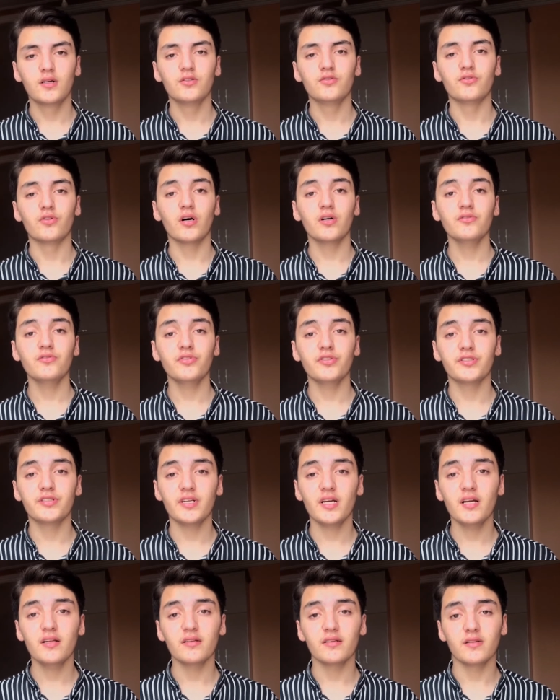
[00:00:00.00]
To
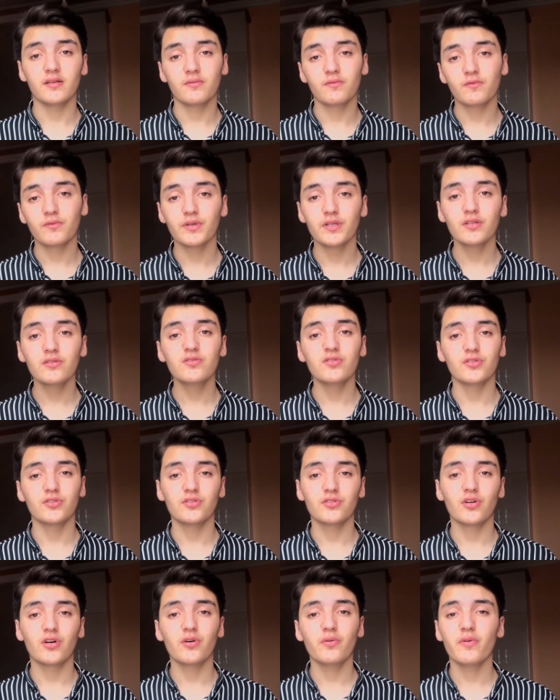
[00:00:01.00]
understand them, we need to
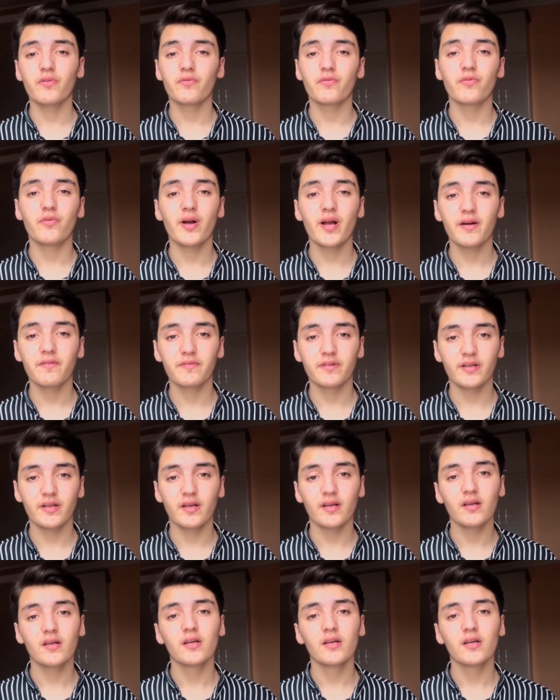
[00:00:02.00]
start with gravity.